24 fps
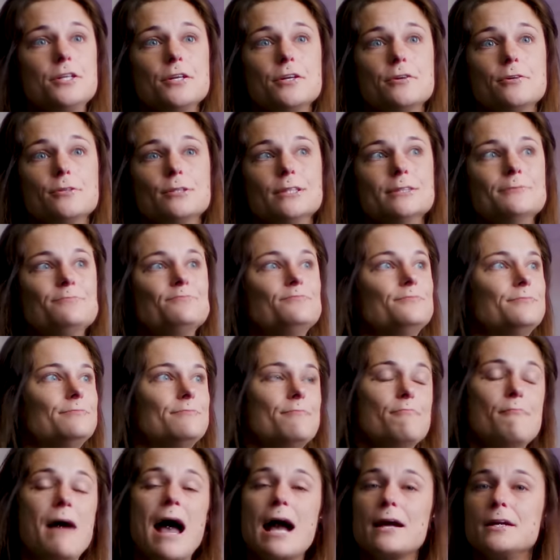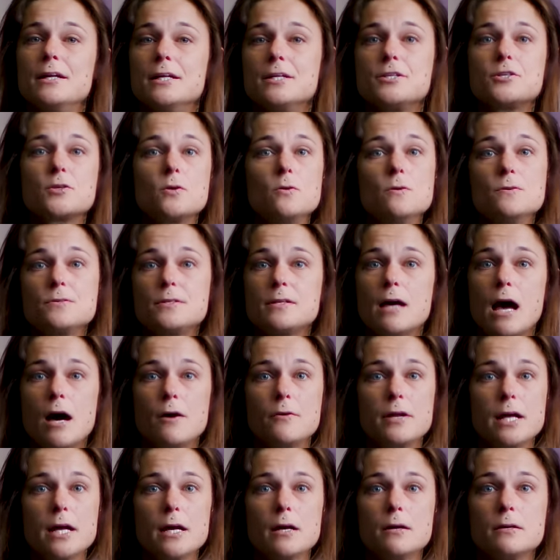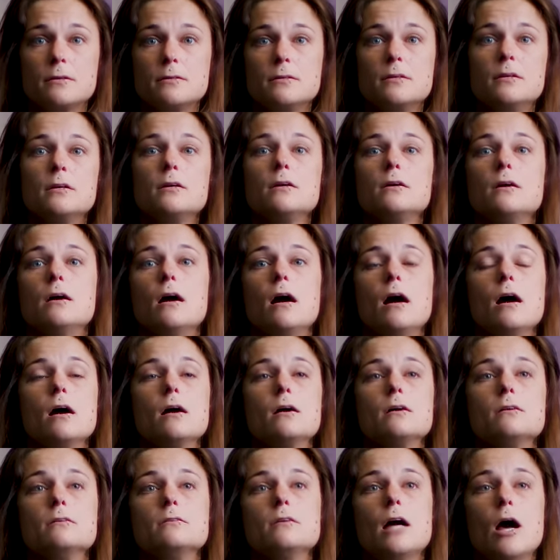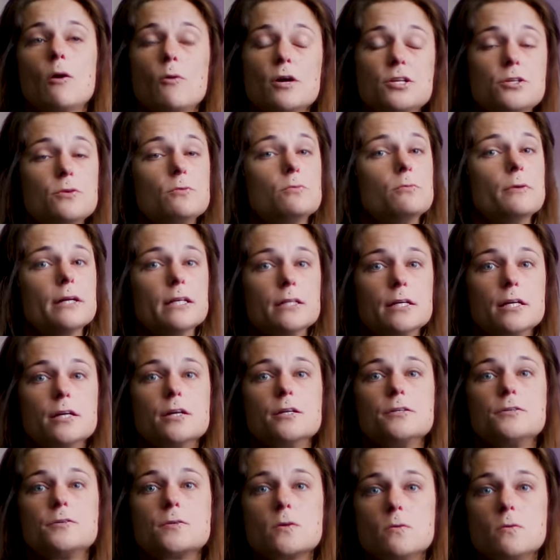to magnet schools out here. I went to really good